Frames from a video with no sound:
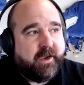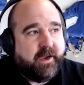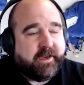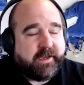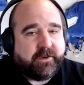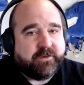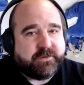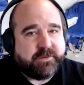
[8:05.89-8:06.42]
I
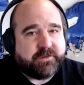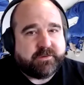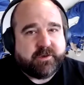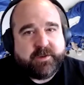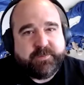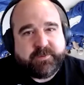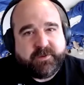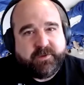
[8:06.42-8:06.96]
cannot
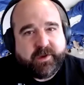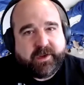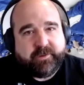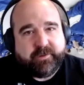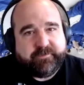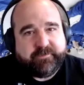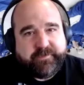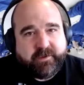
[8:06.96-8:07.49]
describe to you
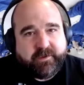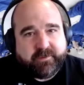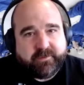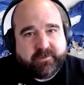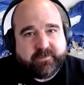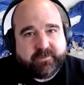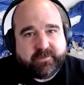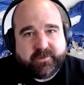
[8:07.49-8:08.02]
how it
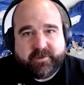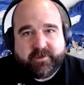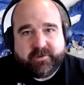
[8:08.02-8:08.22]
feels.